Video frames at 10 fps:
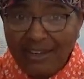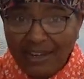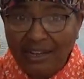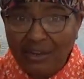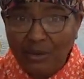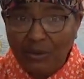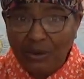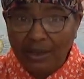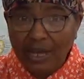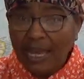
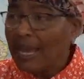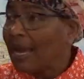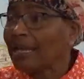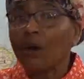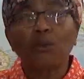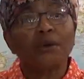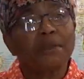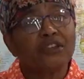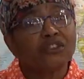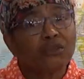Hallelujah. And I want to
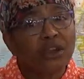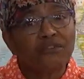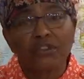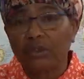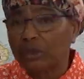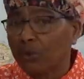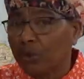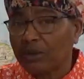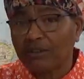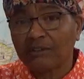be a strength to the
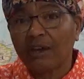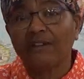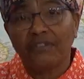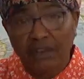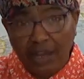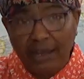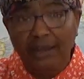daughters of Zion.